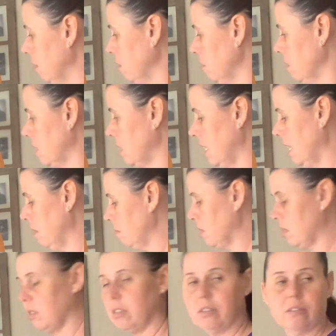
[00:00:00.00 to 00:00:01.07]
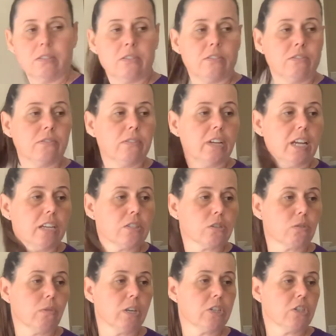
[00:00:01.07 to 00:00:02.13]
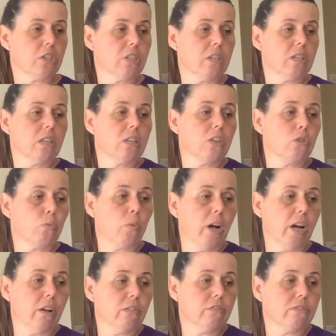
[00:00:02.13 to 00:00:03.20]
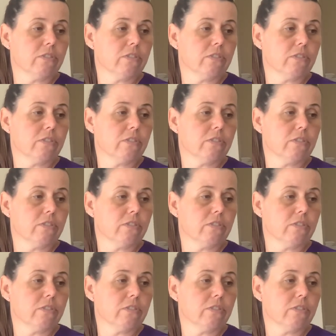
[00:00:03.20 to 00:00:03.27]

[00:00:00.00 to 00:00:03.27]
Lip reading: the steps. Answer question 12.